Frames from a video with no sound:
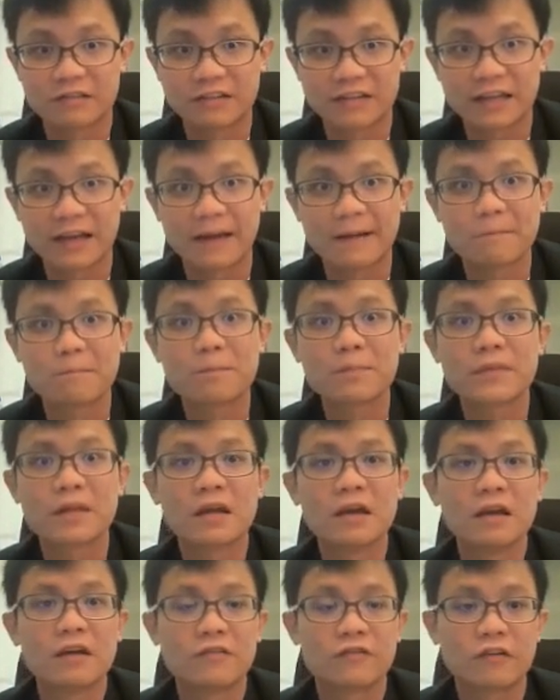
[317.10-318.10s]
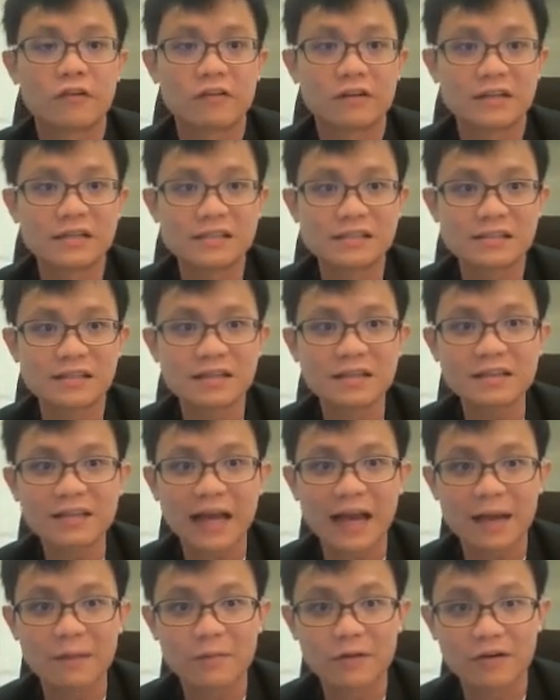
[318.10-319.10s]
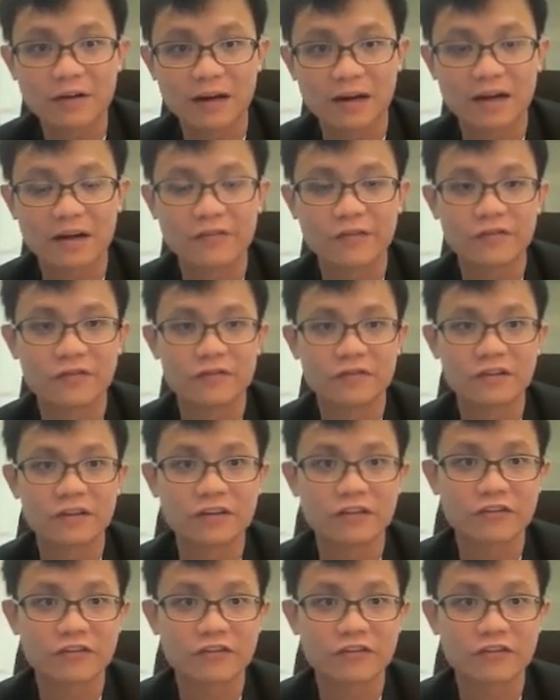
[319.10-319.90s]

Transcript: by time. For distance time graph, the